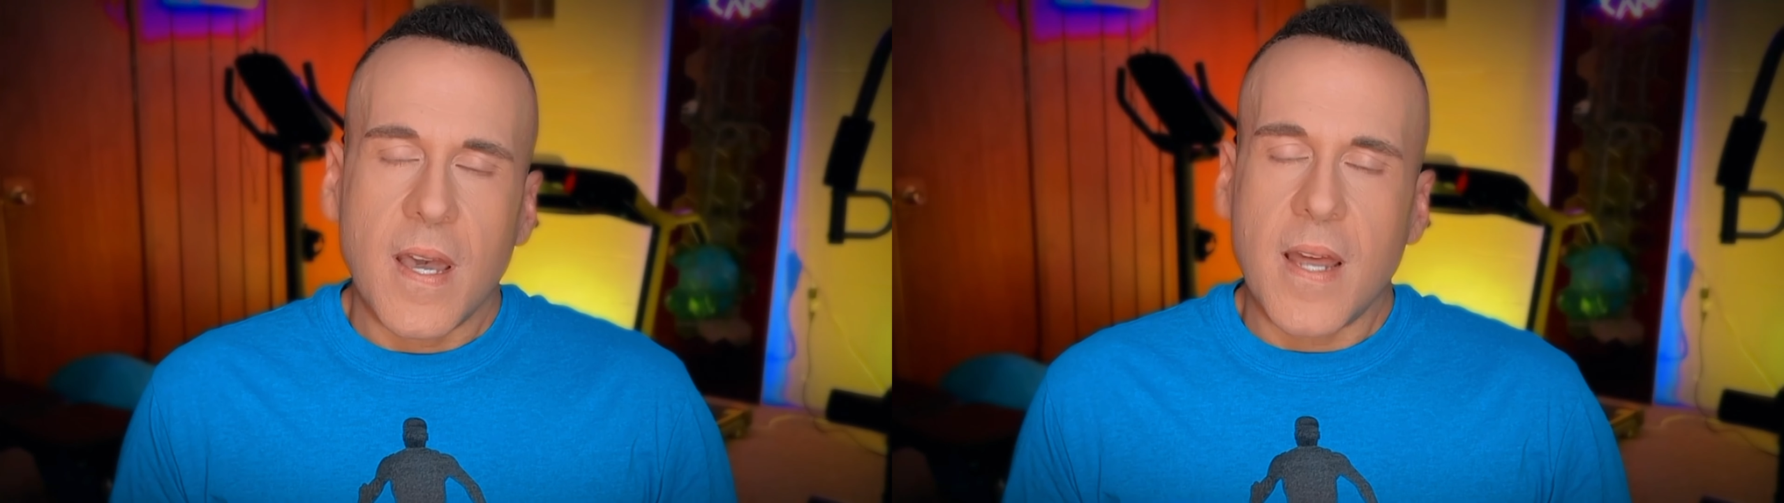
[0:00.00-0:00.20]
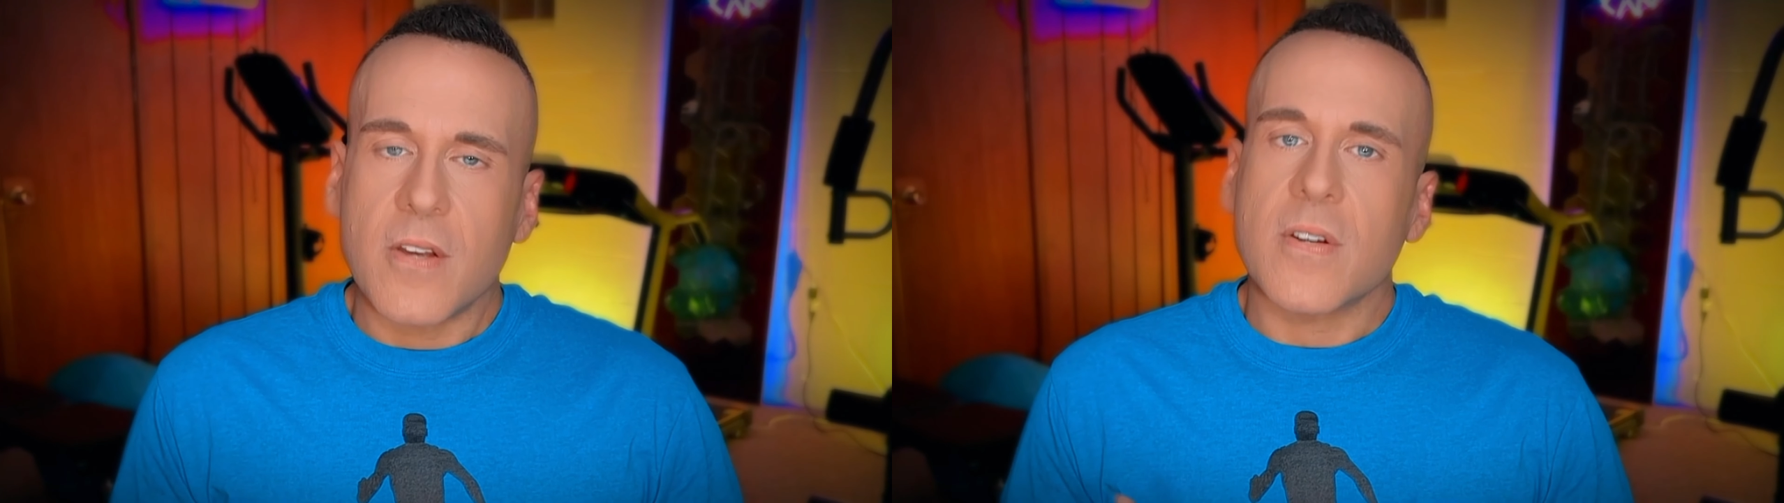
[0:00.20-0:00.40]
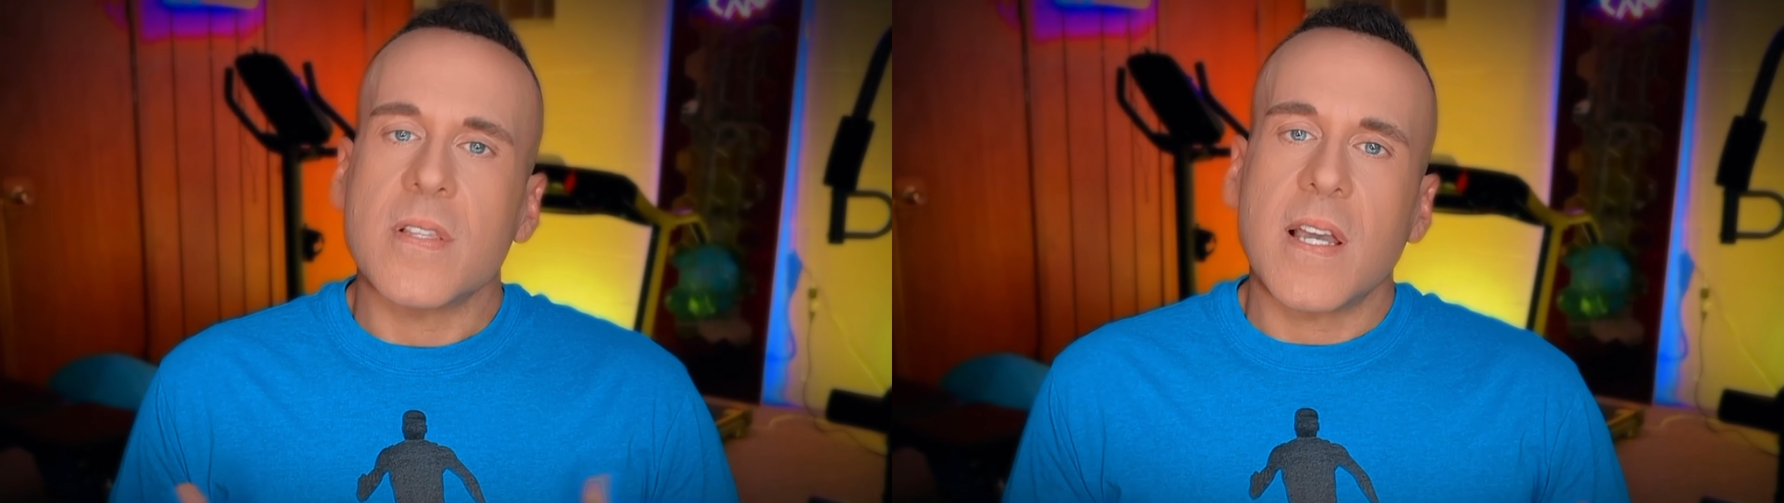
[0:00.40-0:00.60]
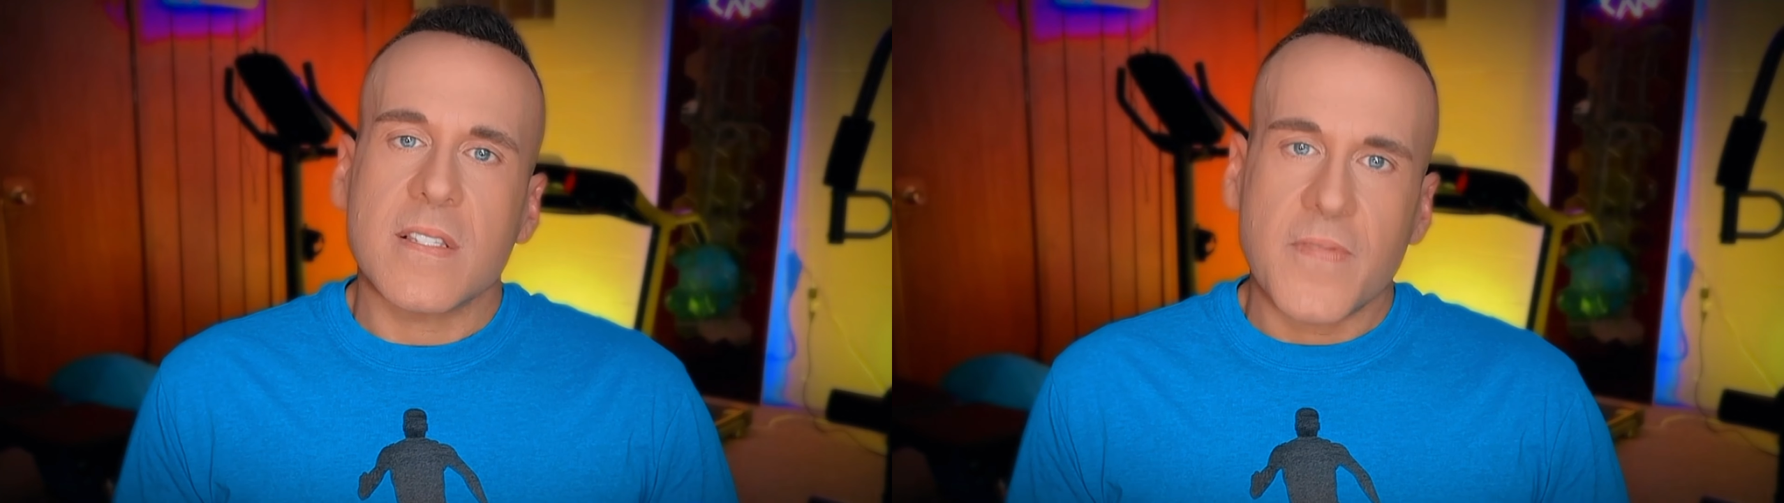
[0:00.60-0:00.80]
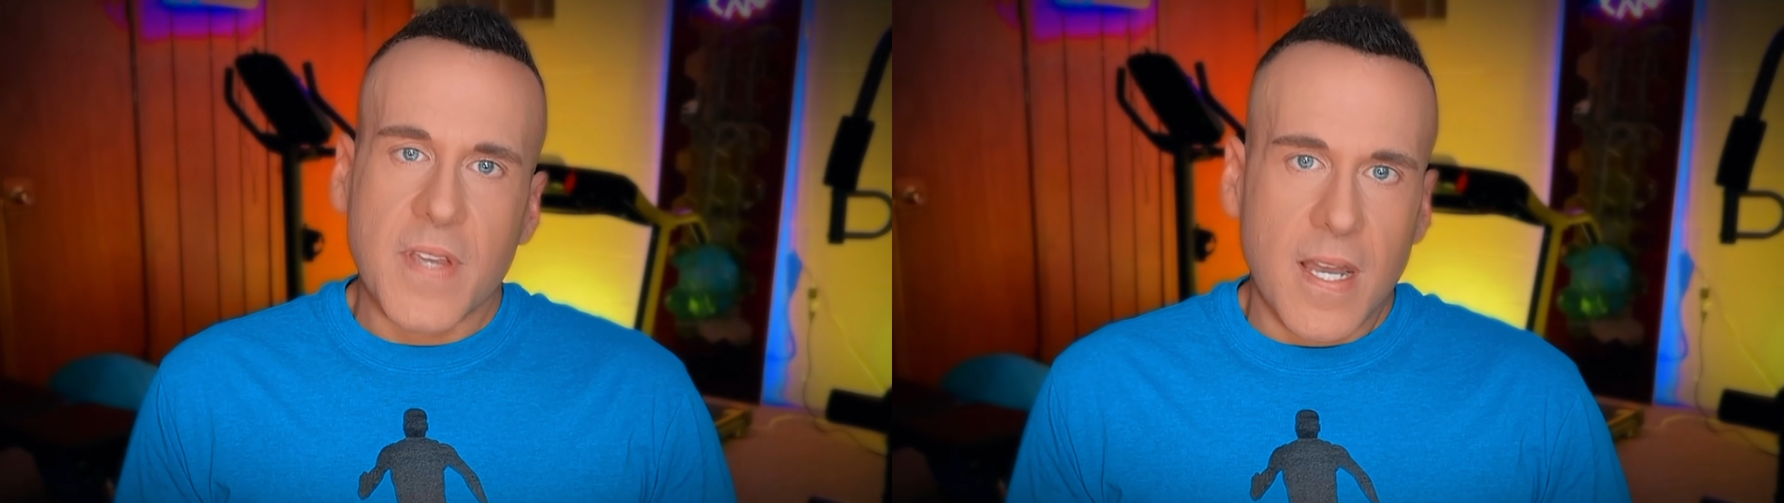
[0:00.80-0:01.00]
on our
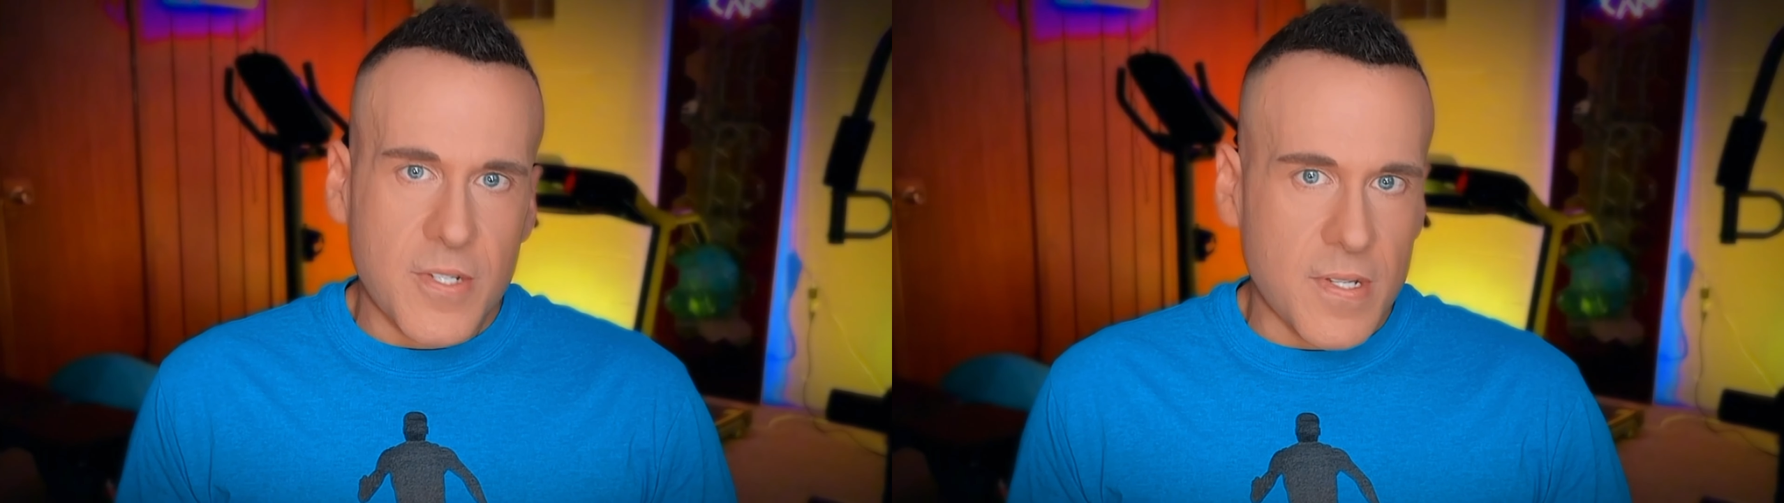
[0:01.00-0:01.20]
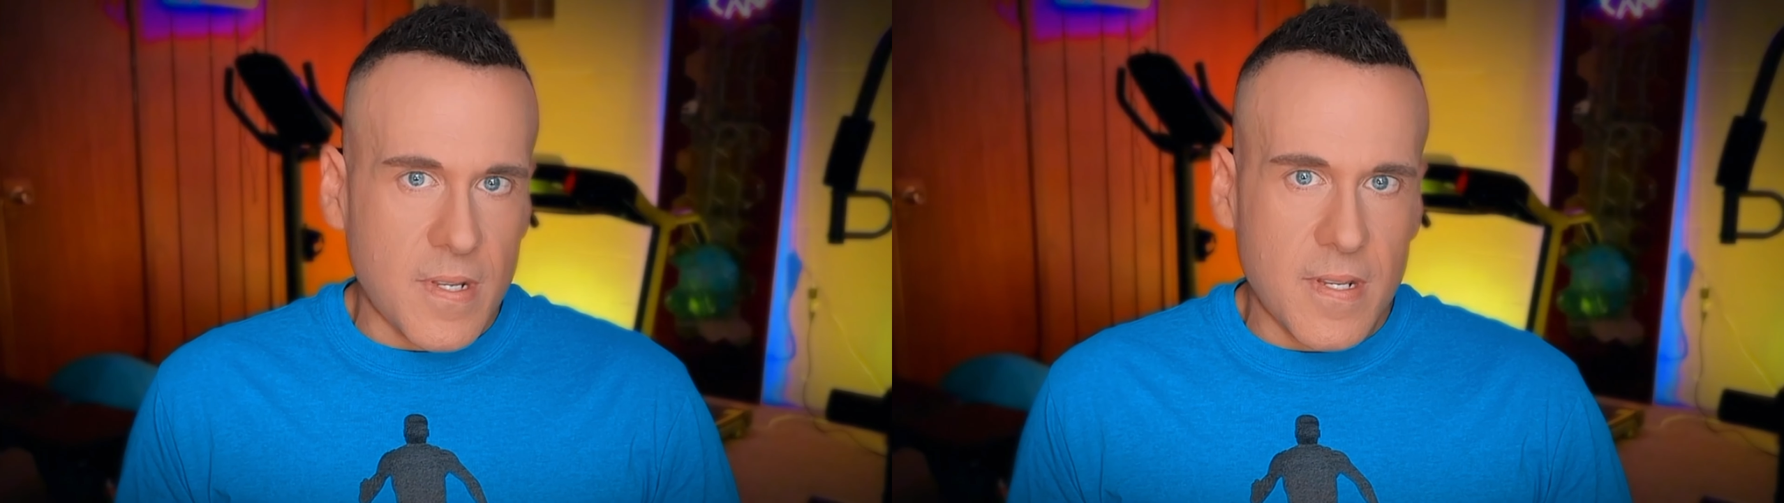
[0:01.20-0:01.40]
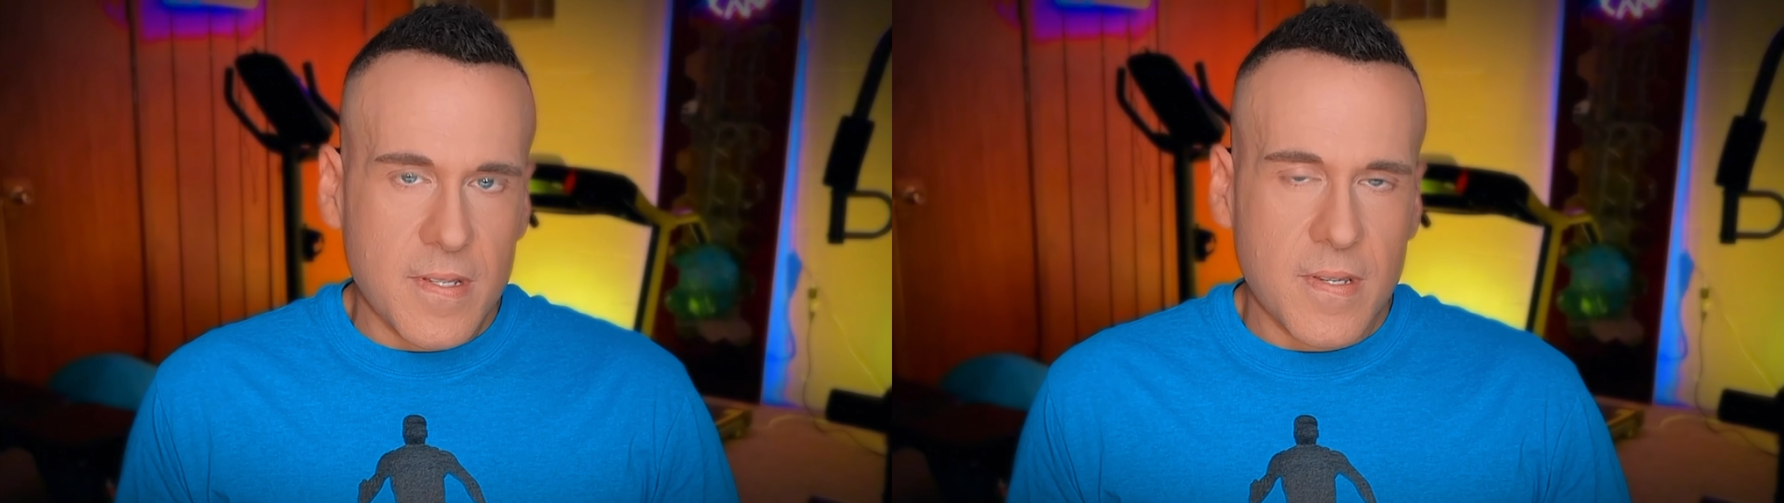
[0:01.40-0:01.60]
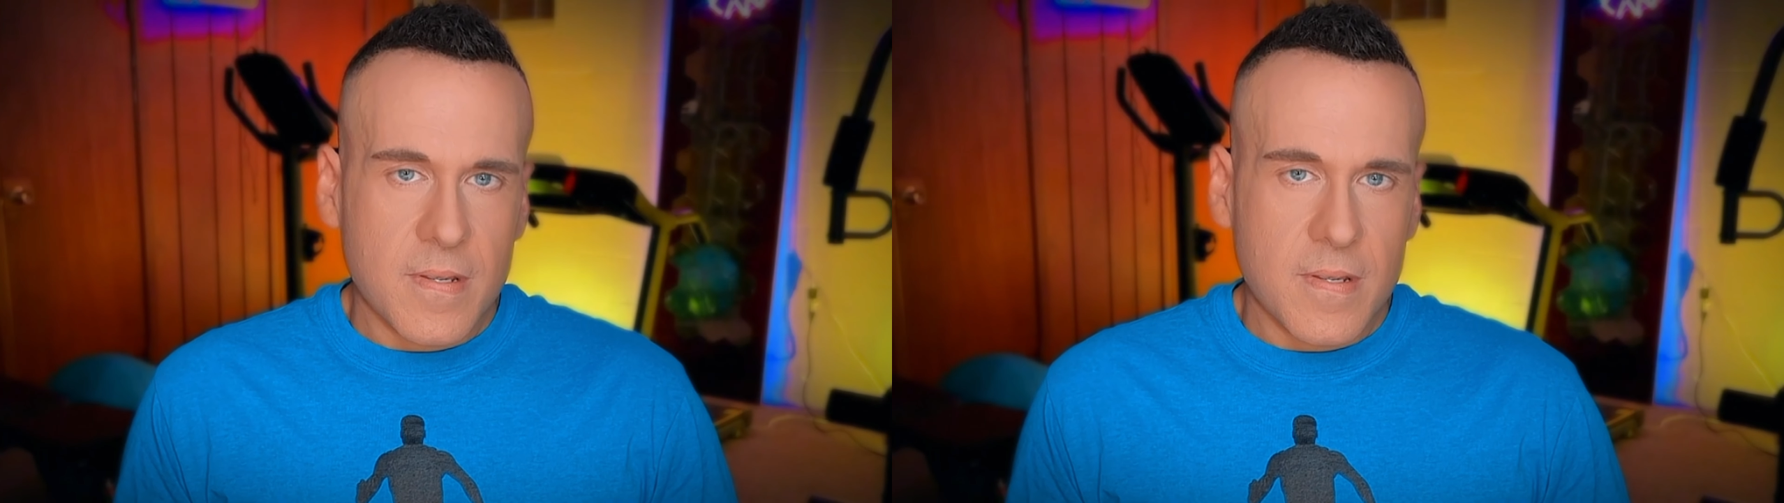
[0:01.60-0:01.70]
collective consciousness.